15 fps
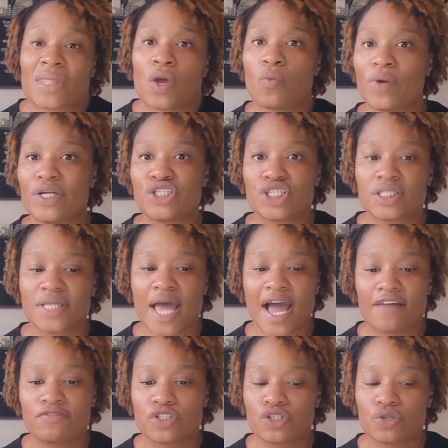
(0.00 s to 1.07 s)
we just
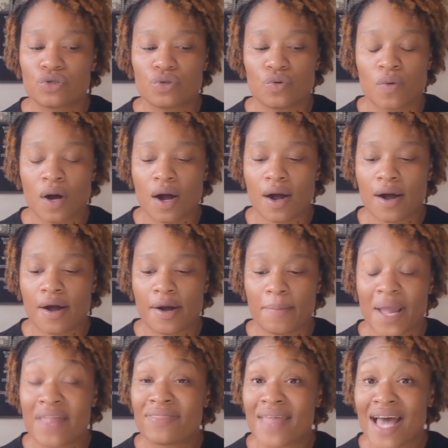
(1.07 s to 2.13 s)
have to,
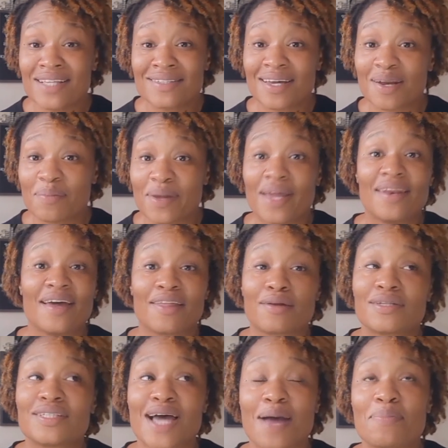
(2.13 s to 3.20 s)
and that's going to be
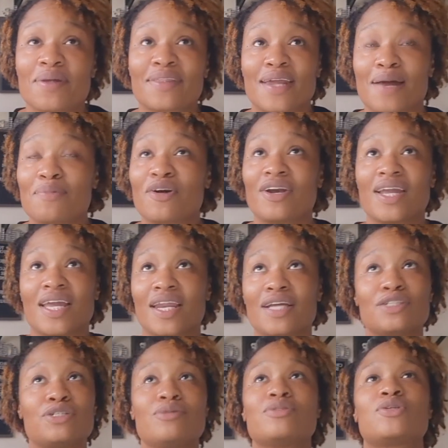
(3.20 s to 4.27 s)
another topic that I'm going to get into.